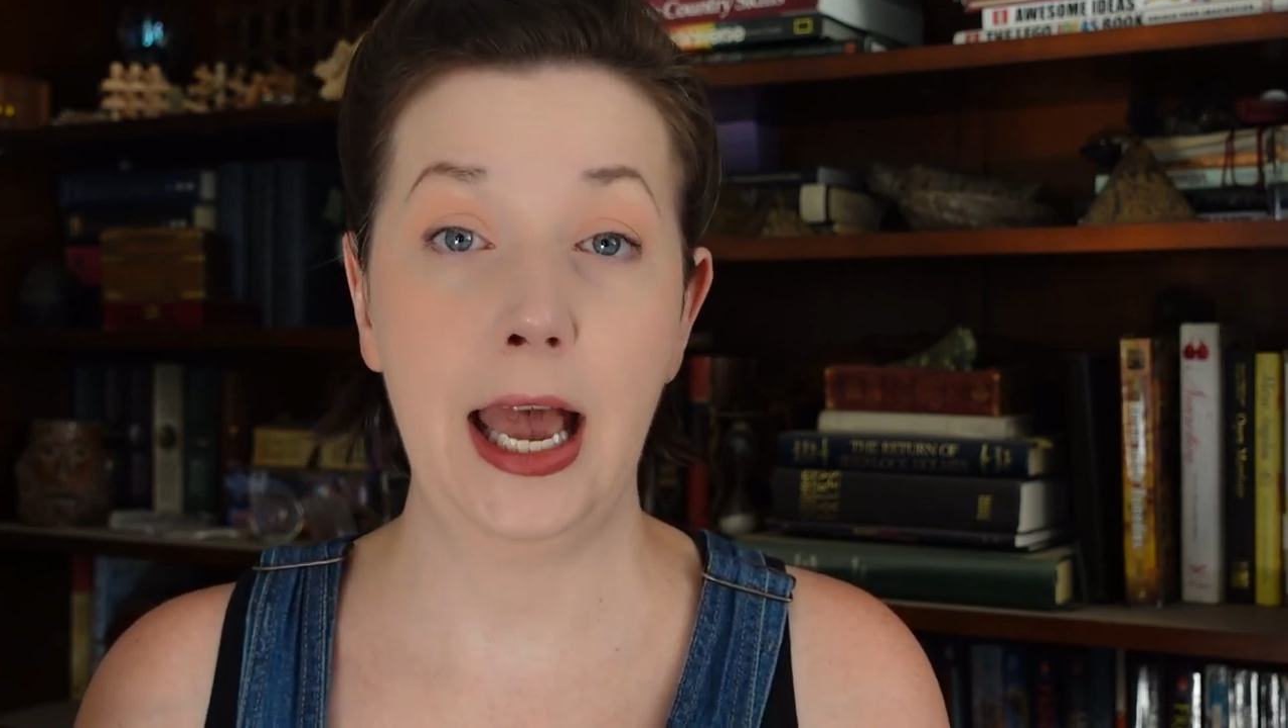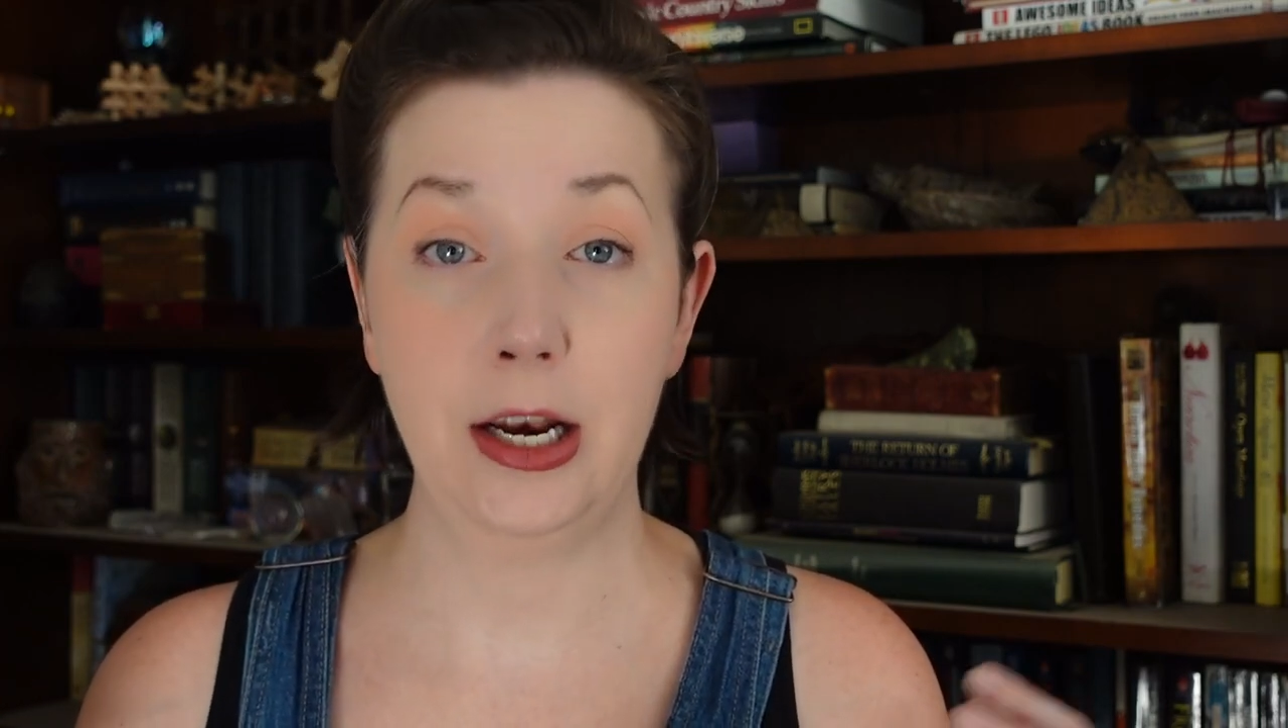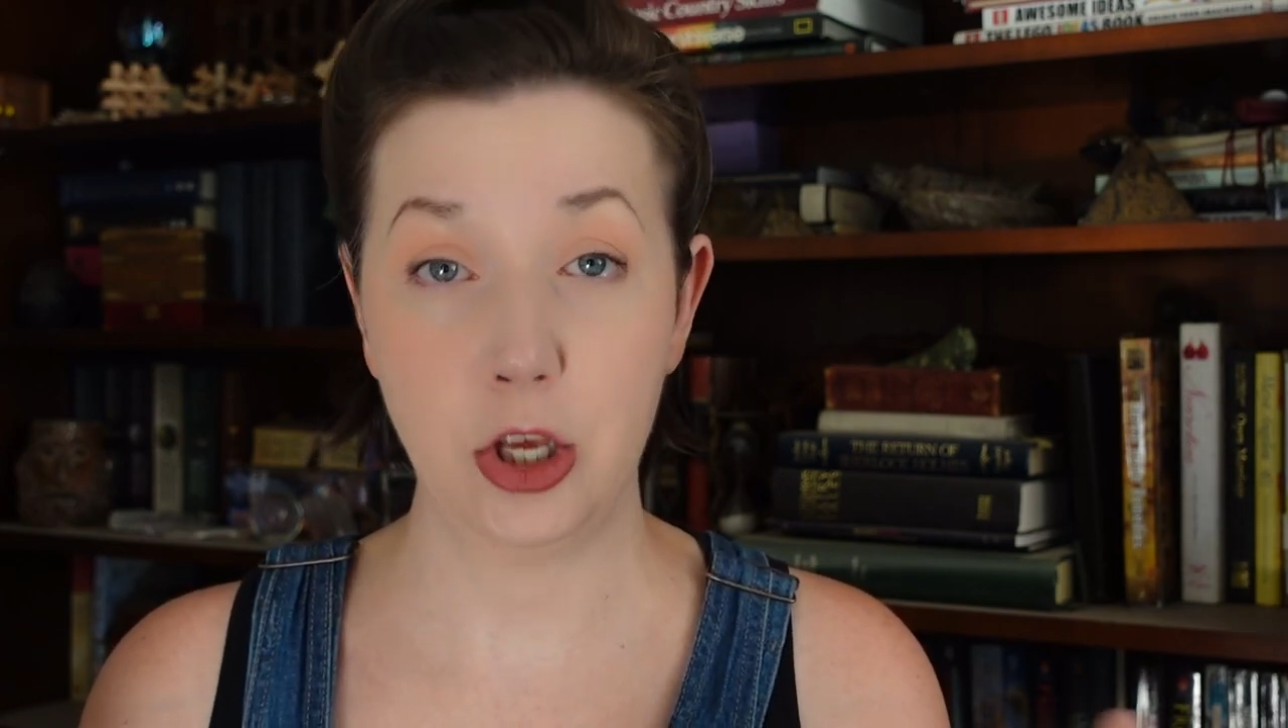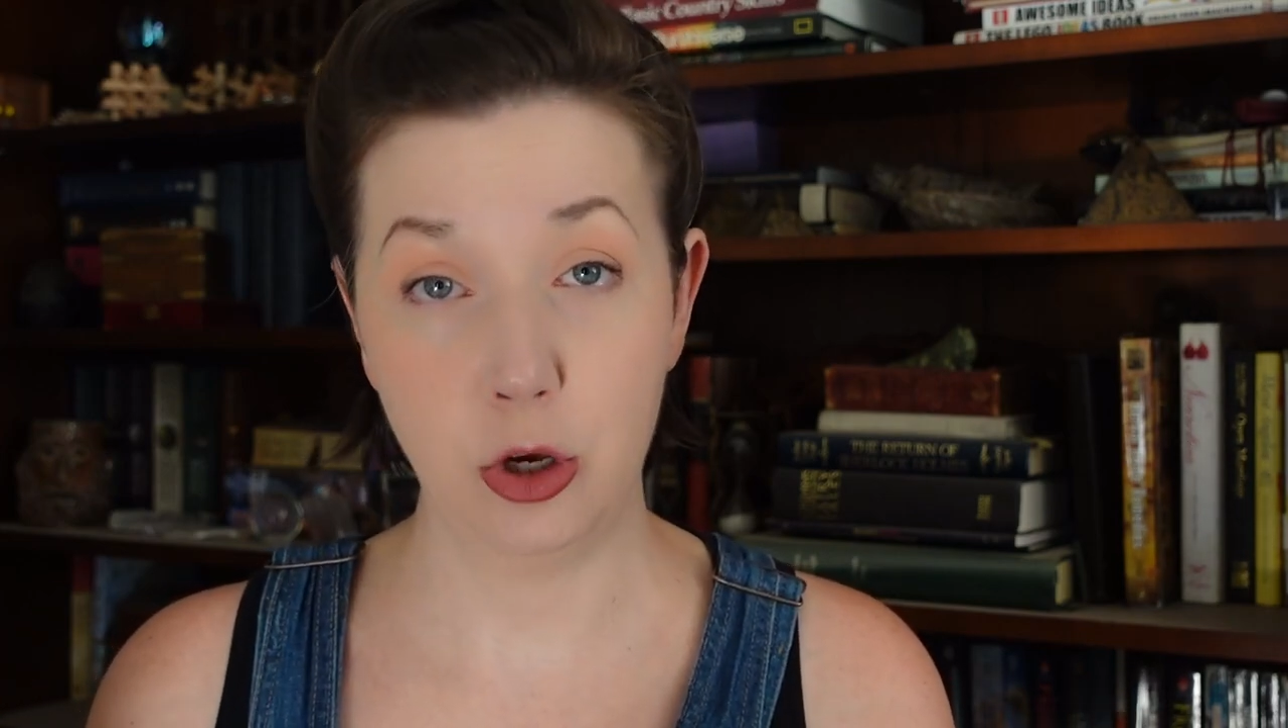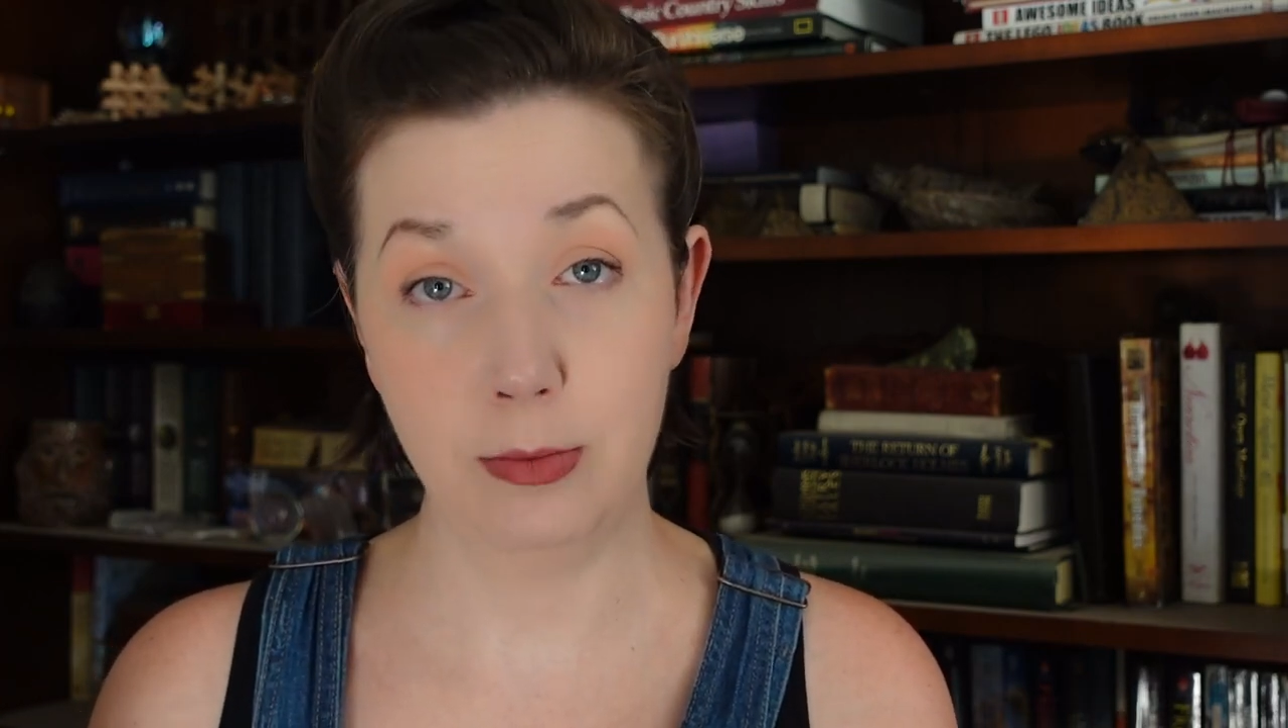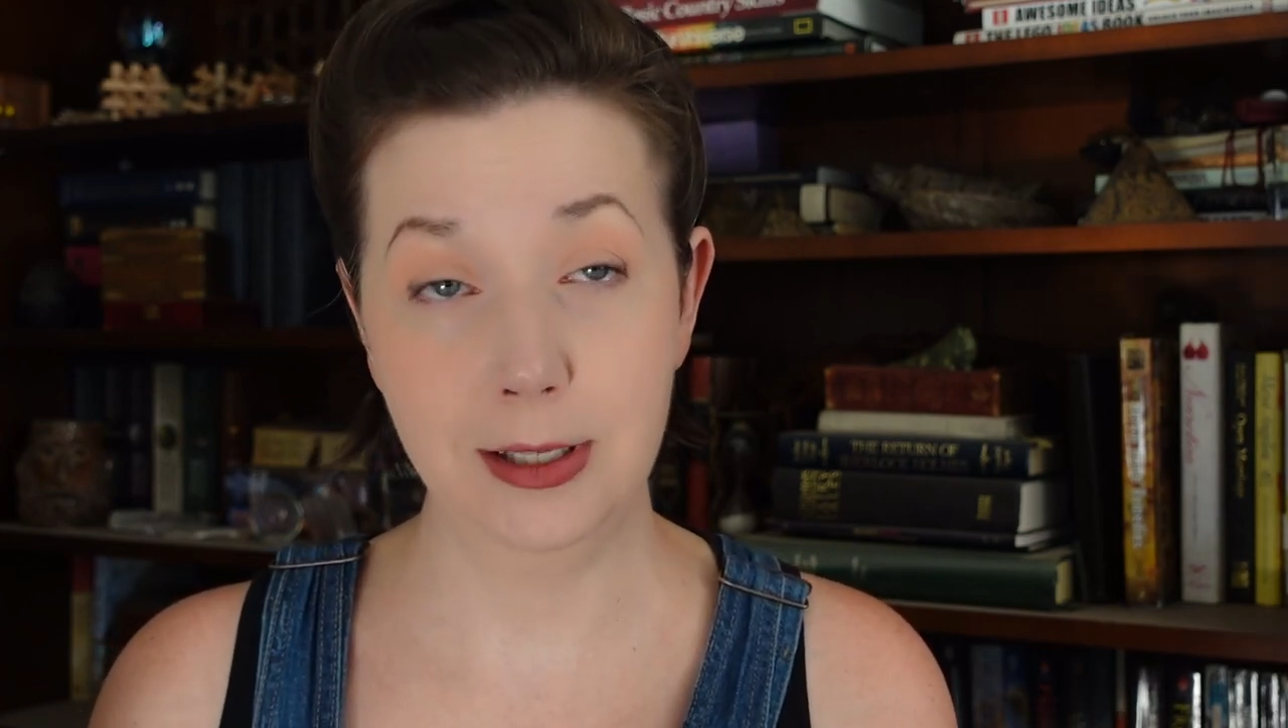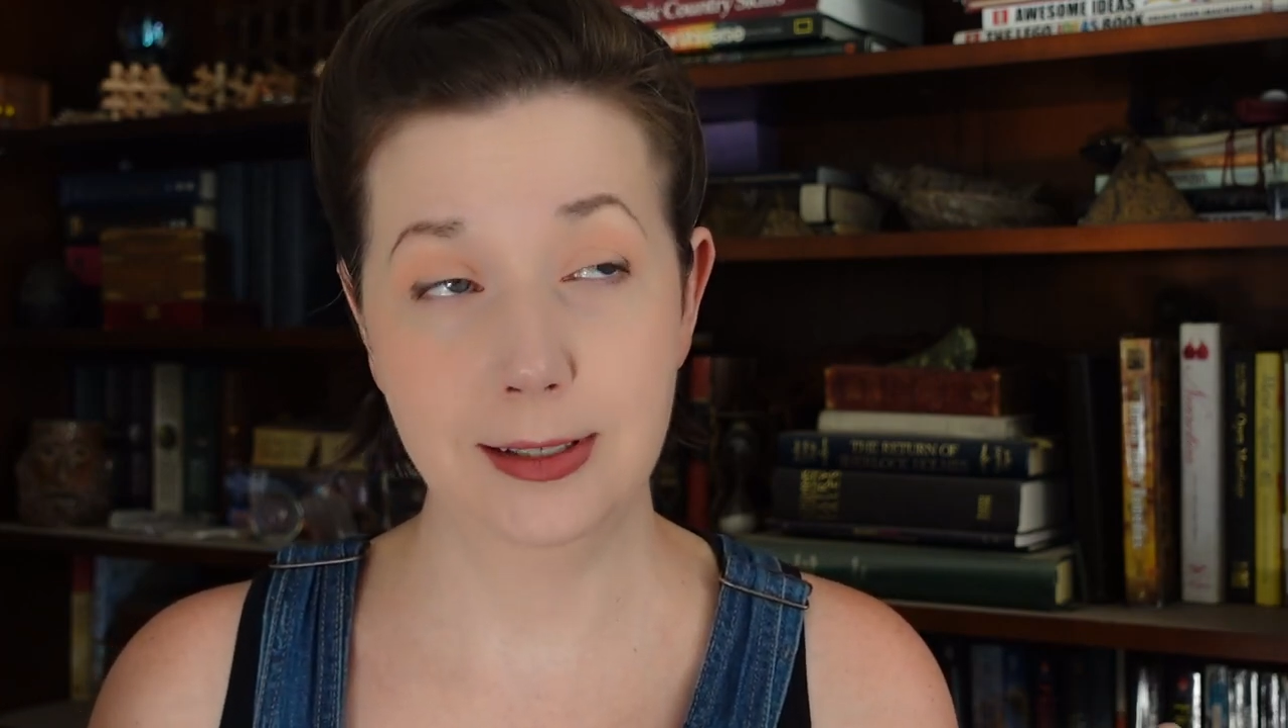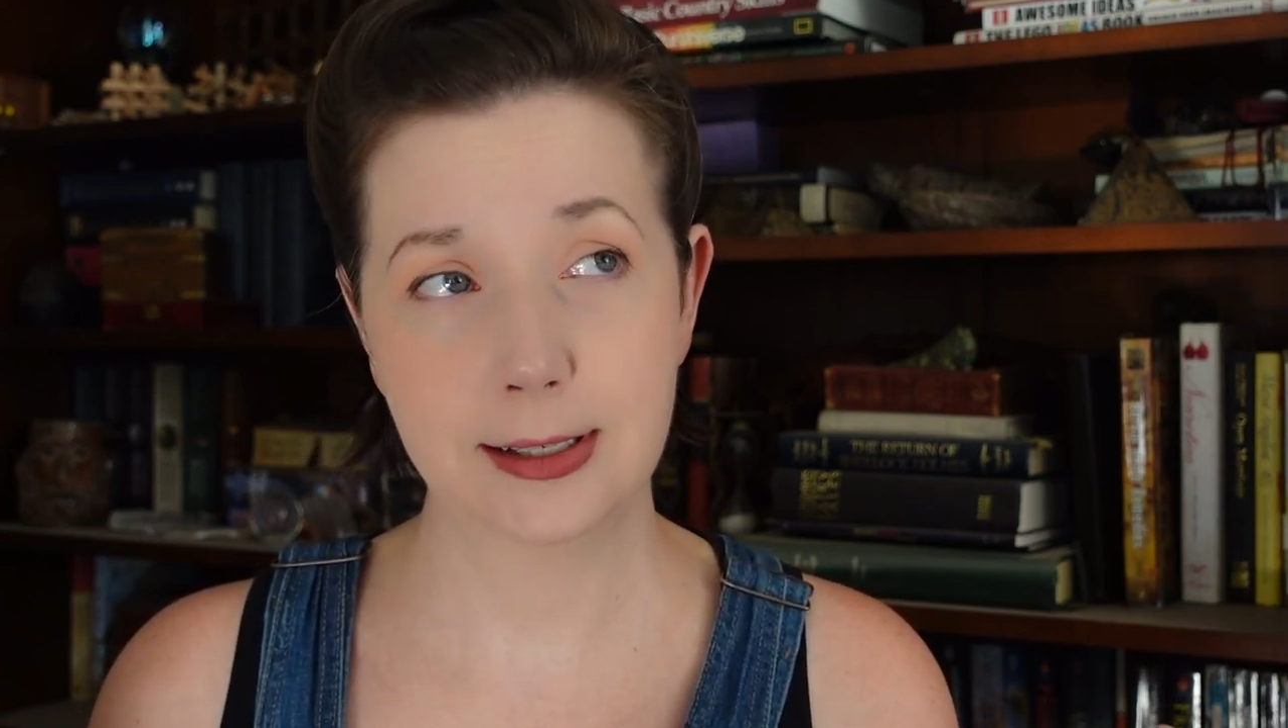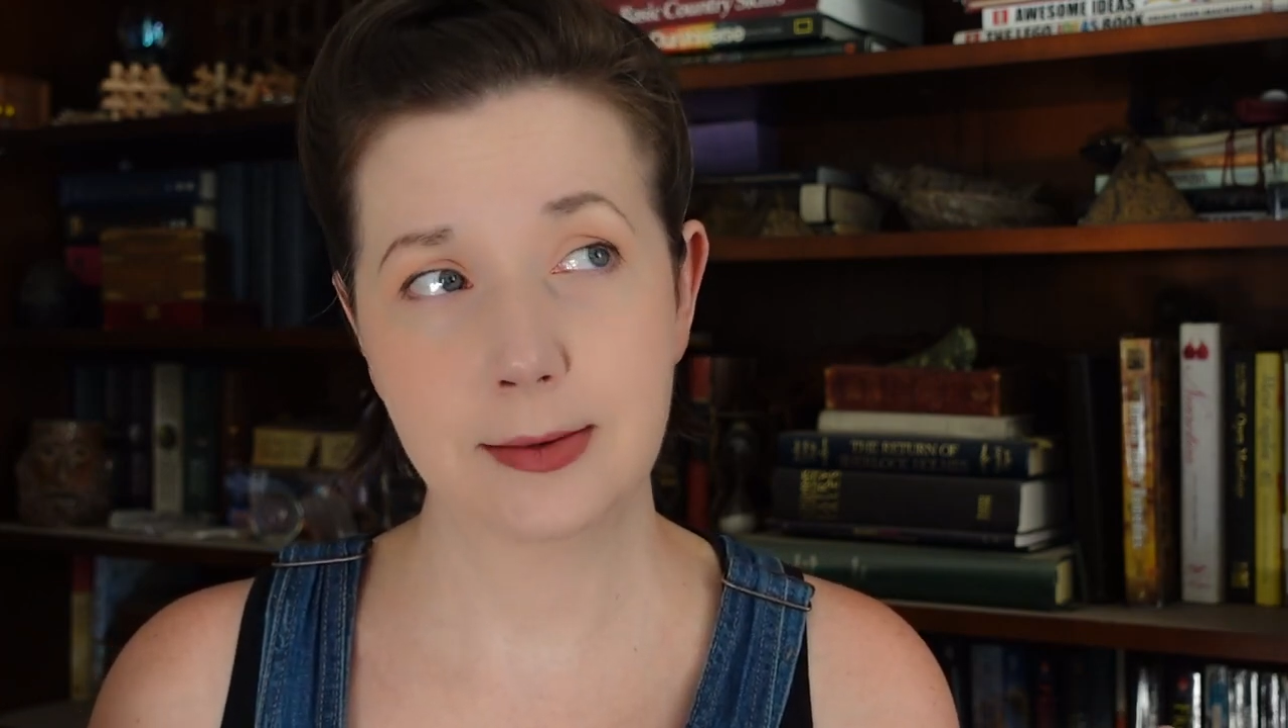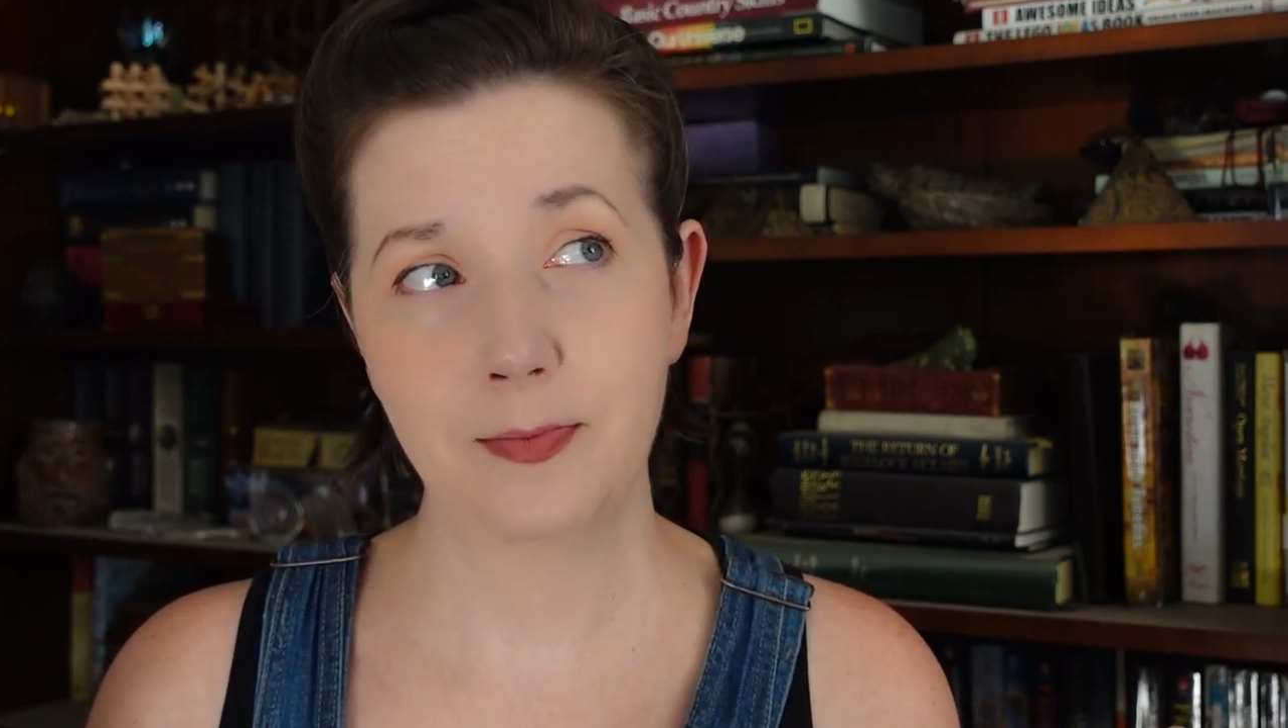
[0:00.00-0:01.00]
and
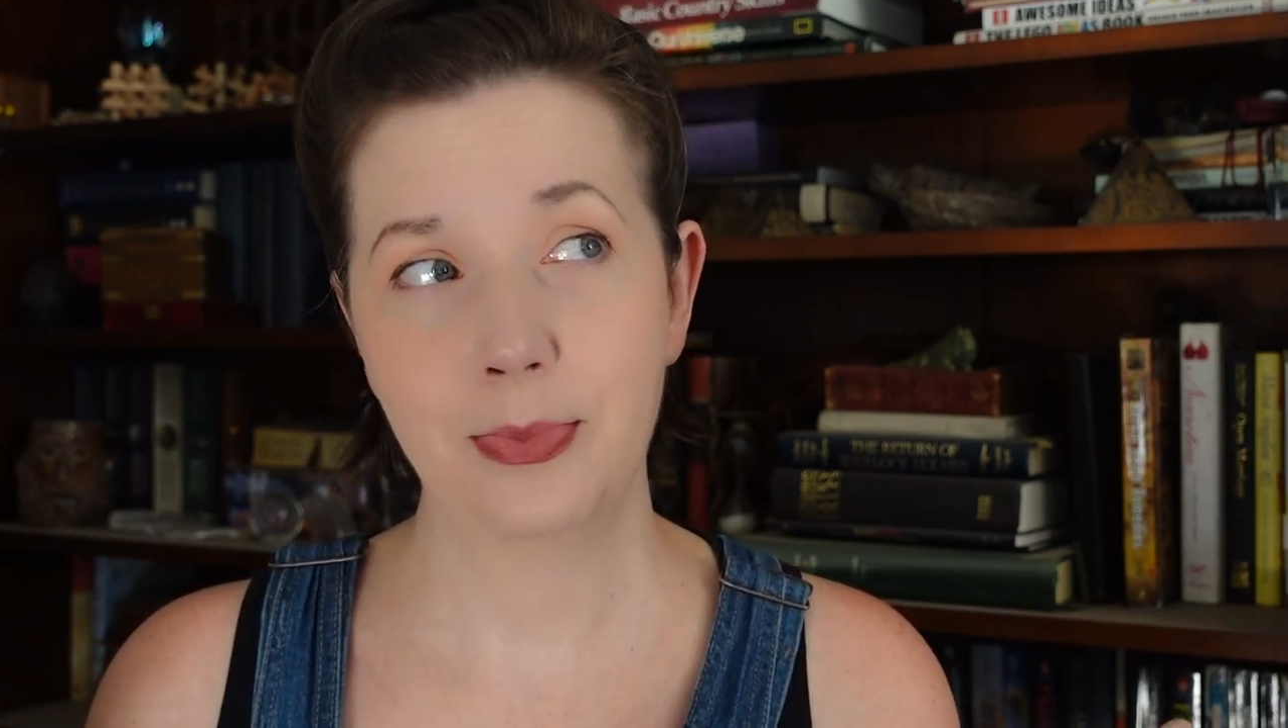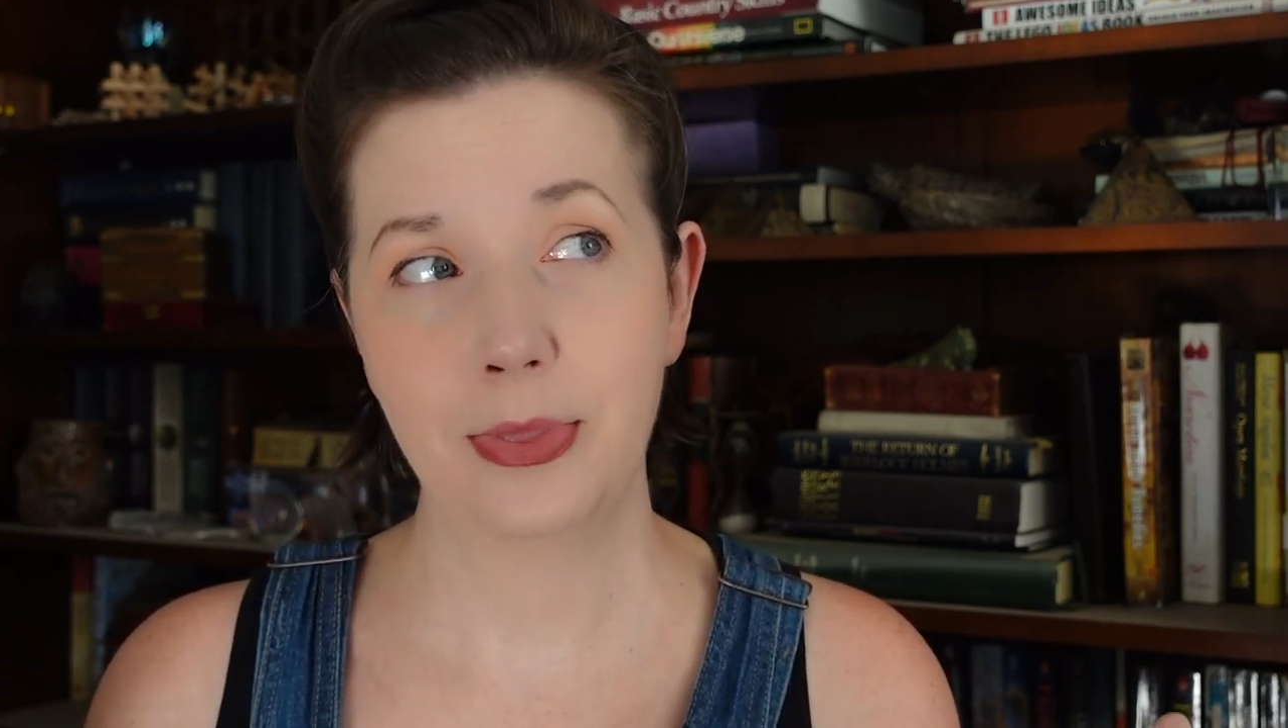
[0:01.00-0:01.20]
humans,